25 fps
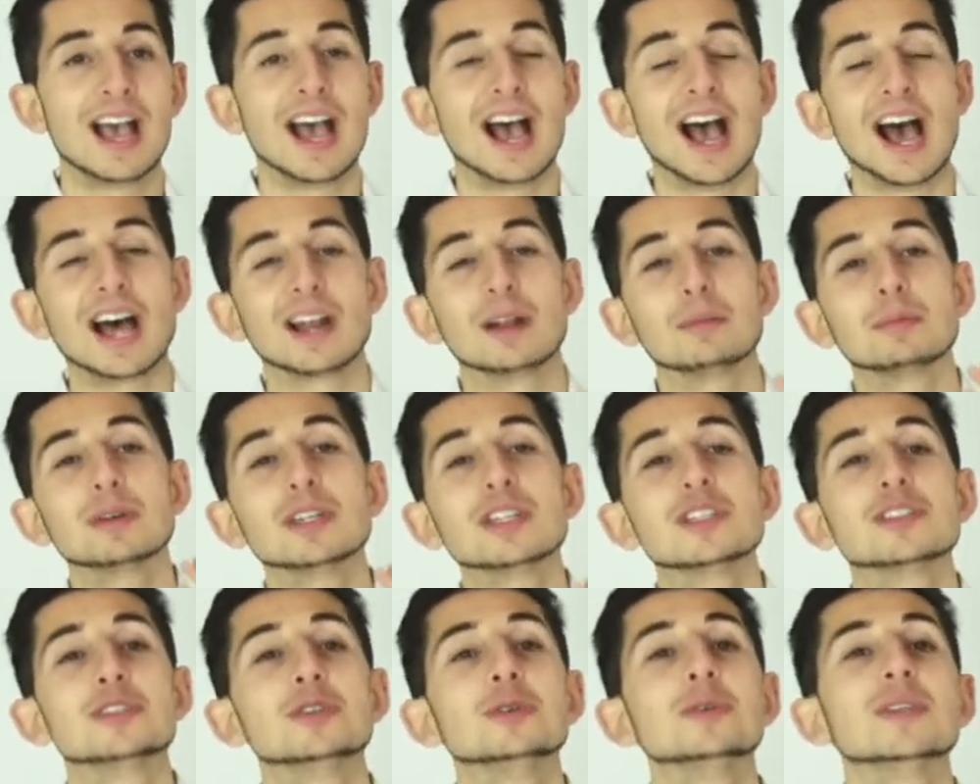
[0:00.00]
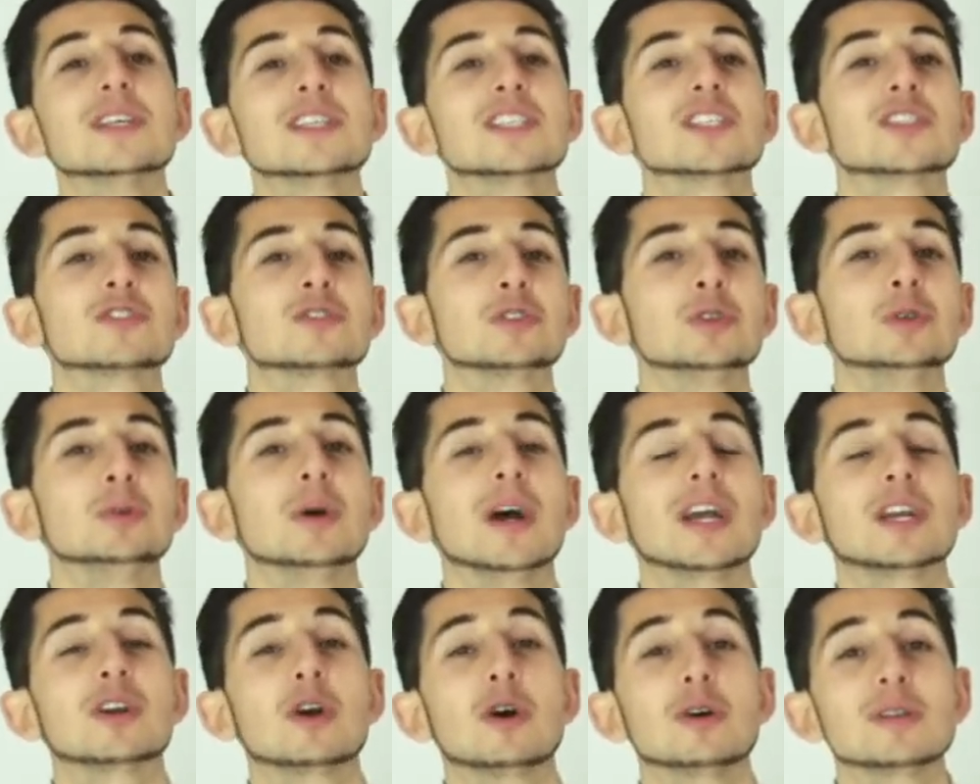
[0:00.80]
And I'm going to do this through
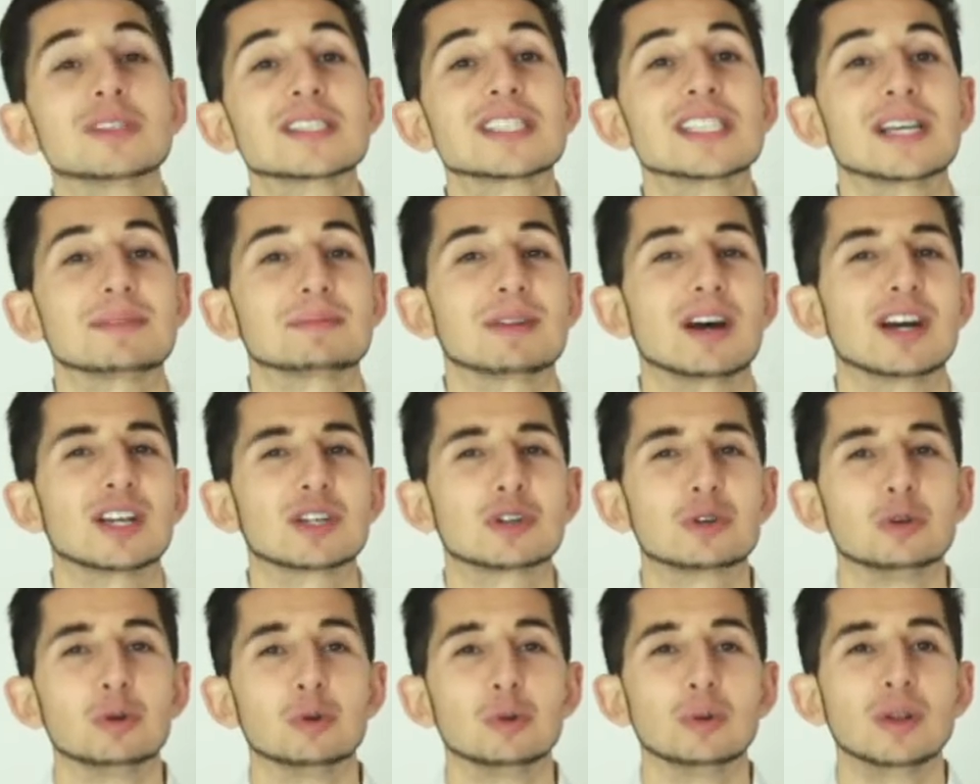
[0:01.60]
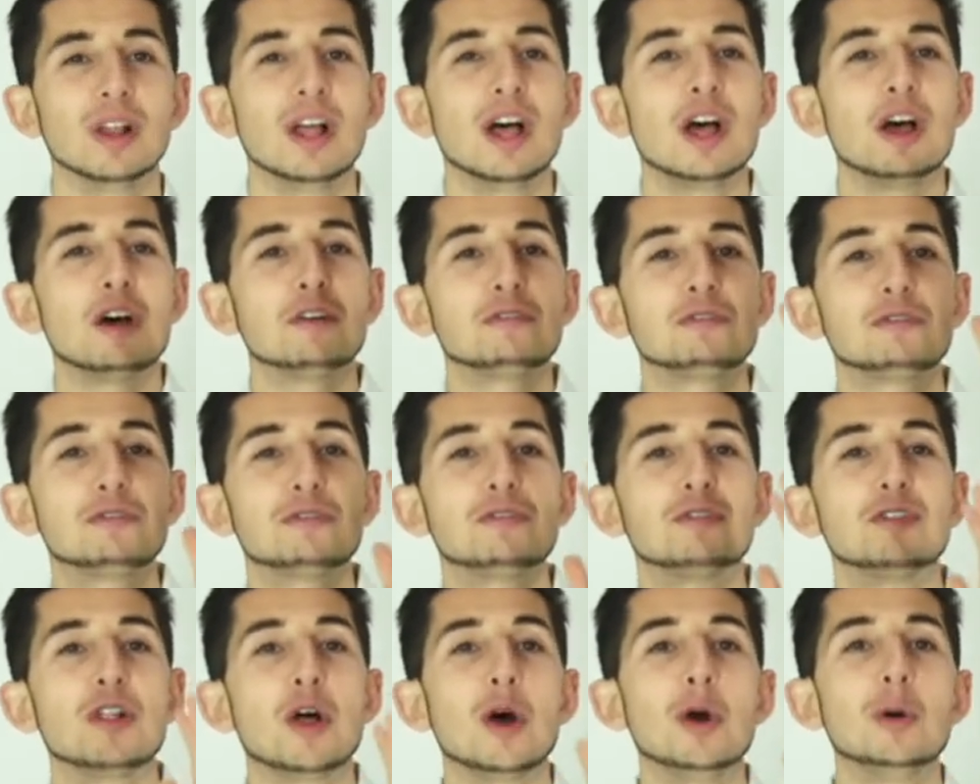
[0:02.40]
a concept I call
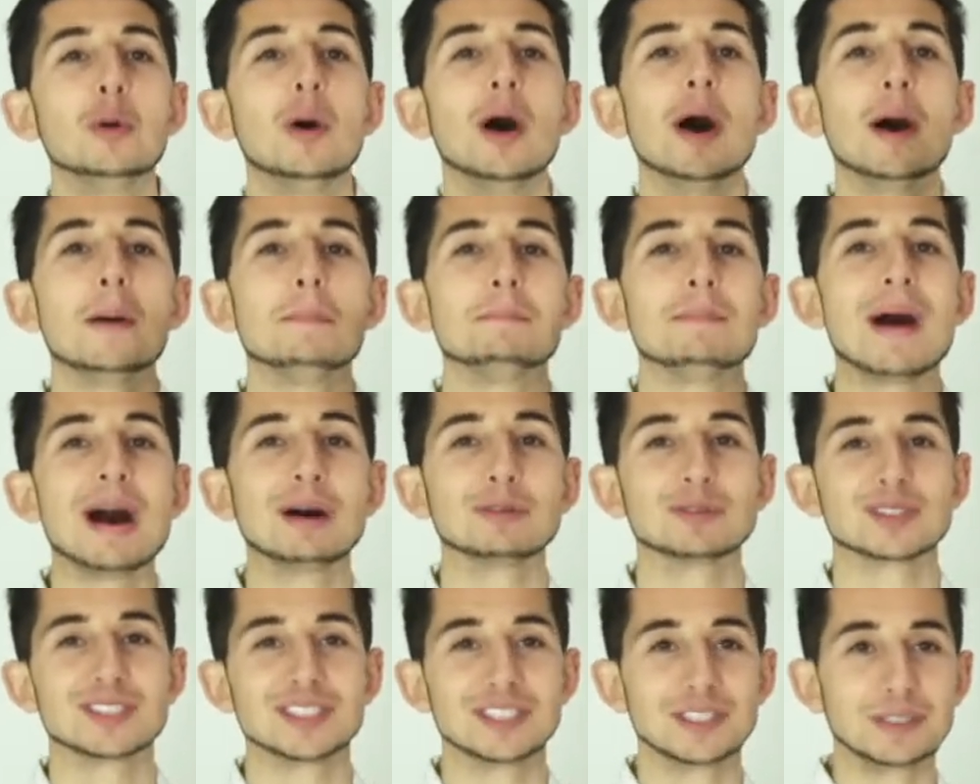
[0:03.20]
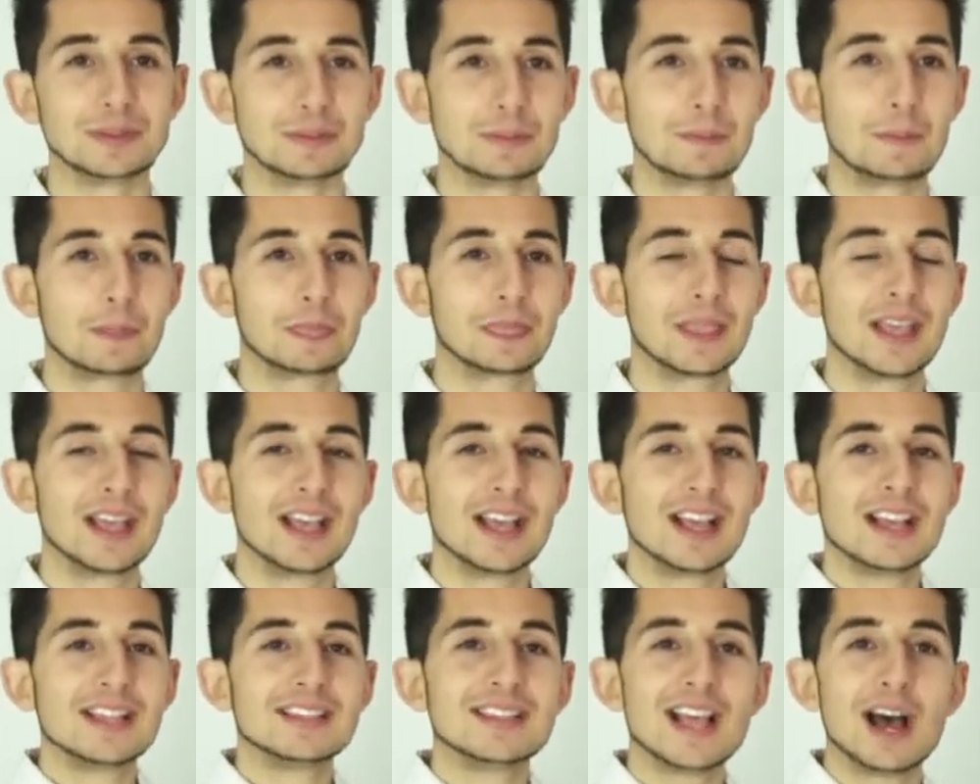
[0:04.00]
flow mountain.
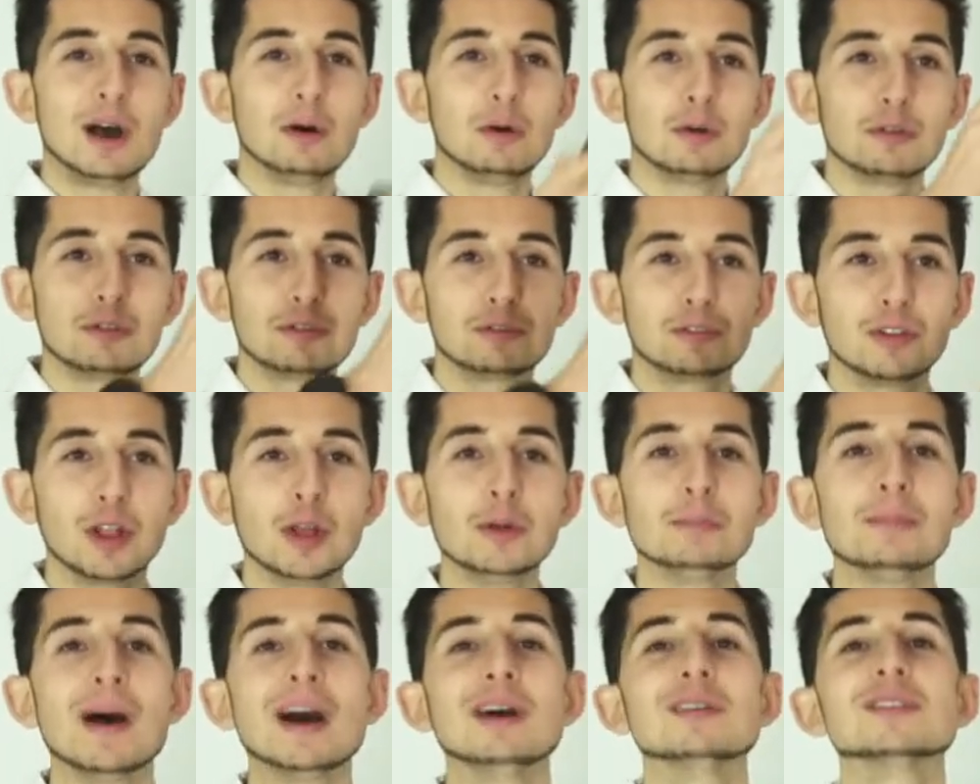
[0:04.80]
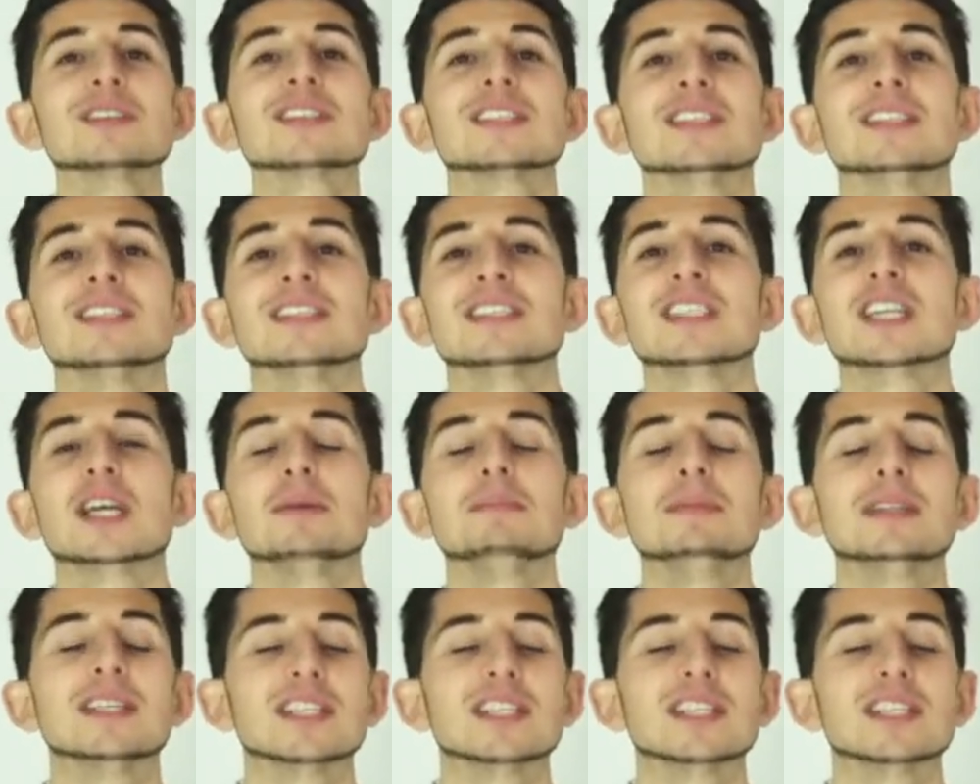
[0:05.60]
Now, flow mountain can be